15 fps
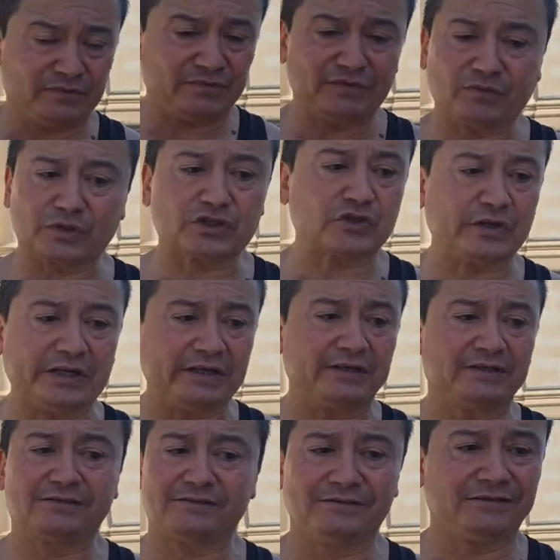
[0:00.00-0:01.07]
were treated,
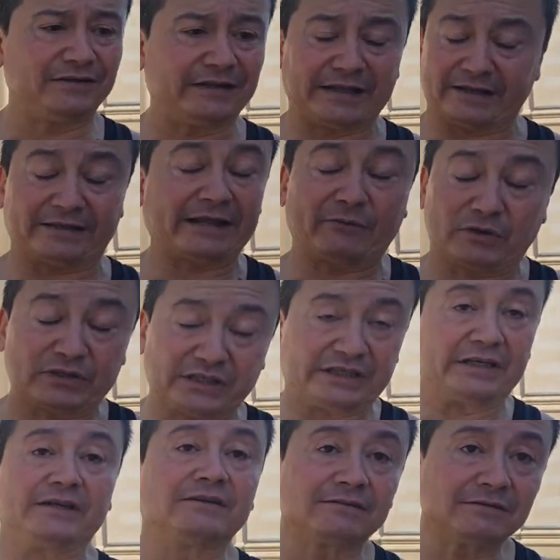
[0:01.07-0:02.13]
they were
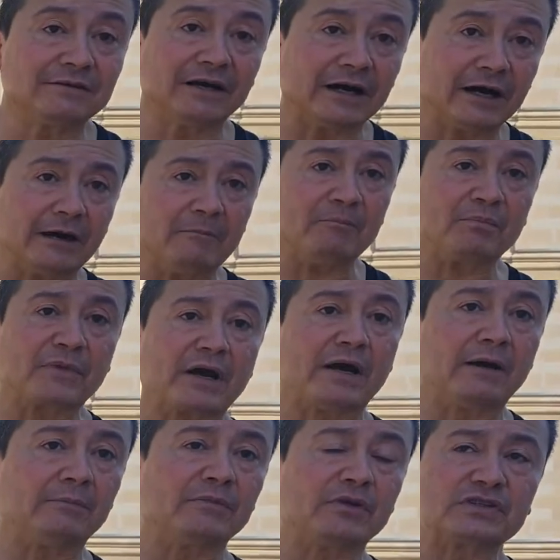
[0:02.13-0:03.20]
deleted.
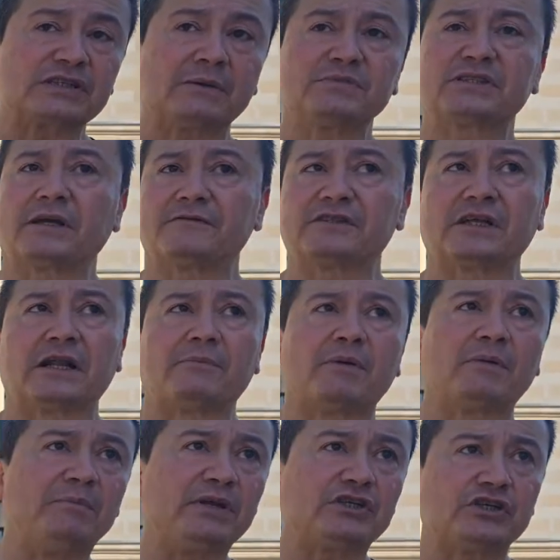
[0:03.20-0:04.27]
There's some stuff still up
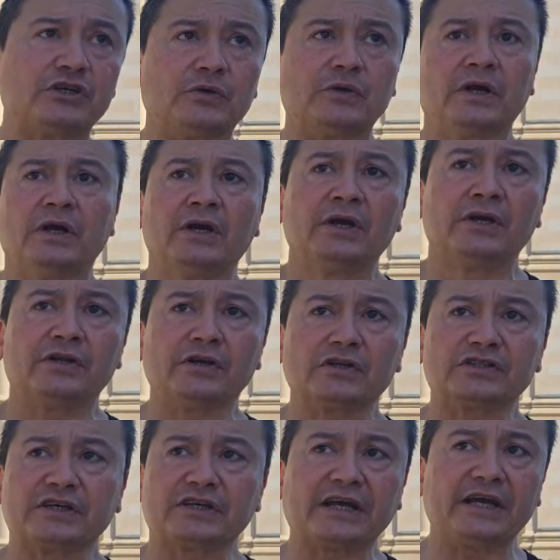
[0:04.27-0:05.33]
on BitChute.
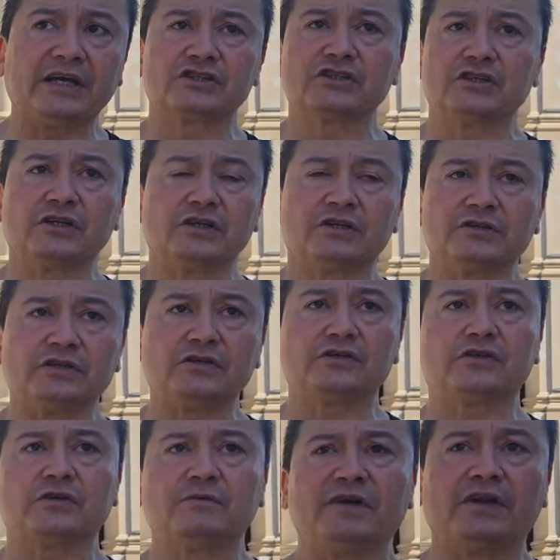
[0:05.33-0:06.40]
There's the occasional
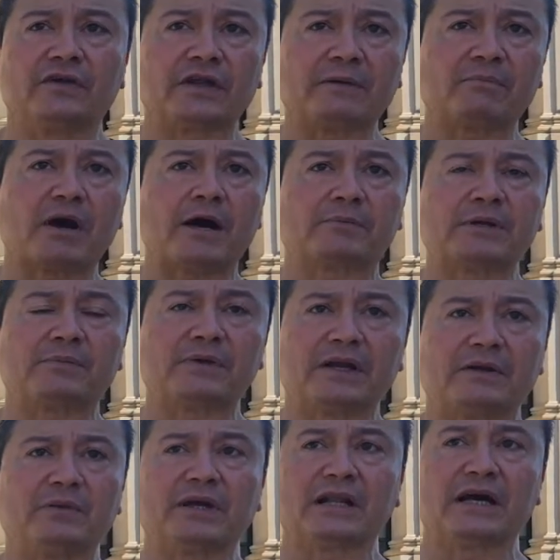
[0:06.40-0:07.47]
YouTube video that popped up, and I
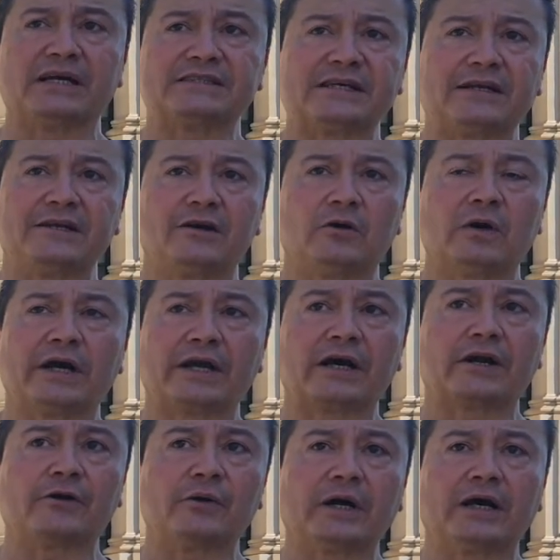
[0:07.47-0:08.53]
realized that no, I got
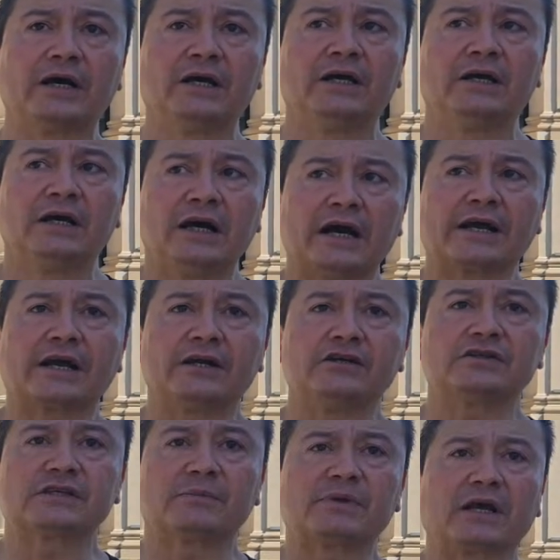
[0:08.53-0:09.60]
to do
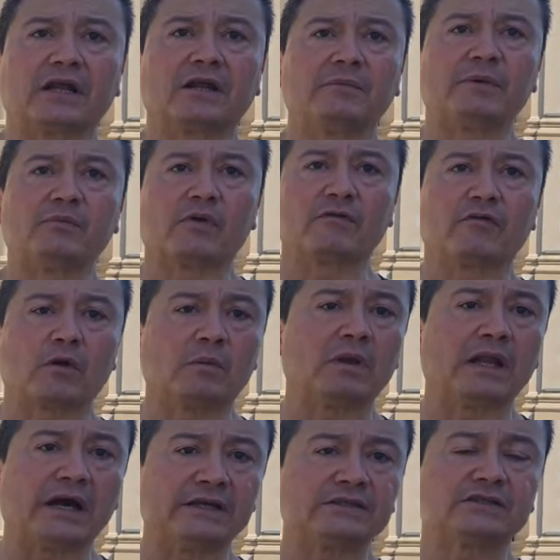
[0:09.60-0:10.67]
something a little bit more
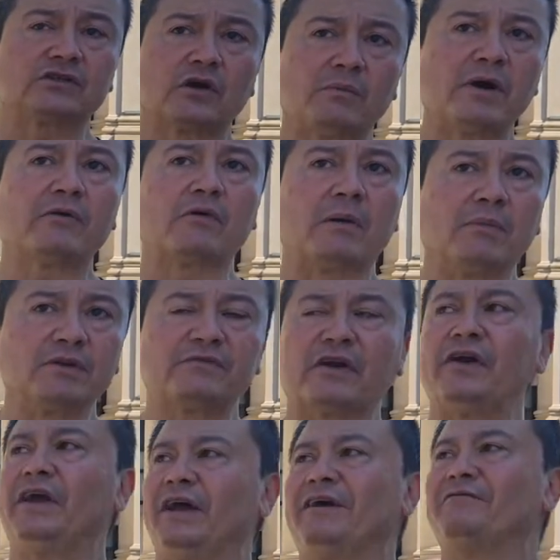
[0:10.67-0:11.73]
formalized. And so I'm on Rumble. Very,
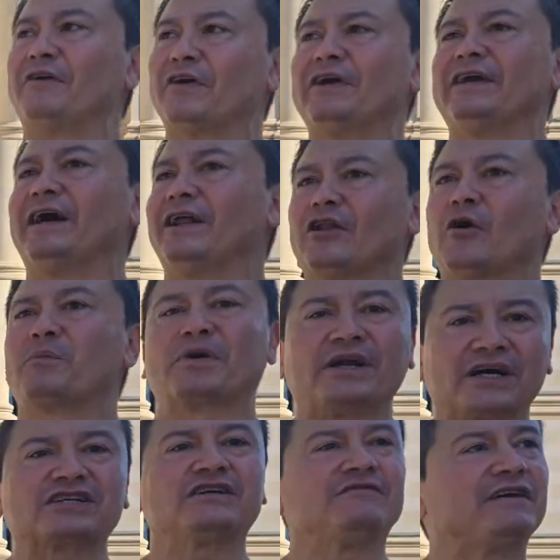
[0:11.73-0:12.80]
very low
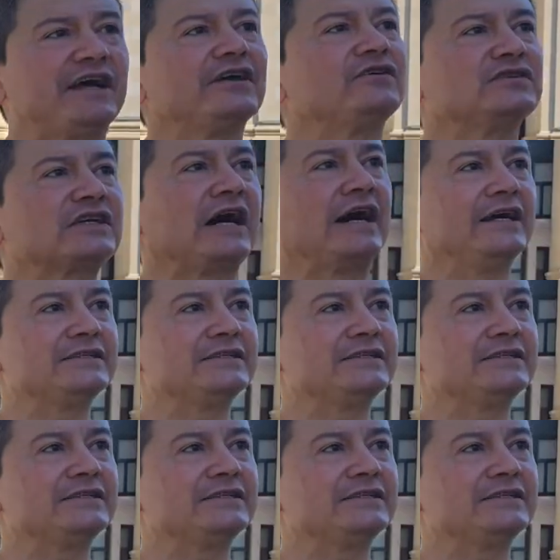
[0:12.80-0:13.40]
production values, guys.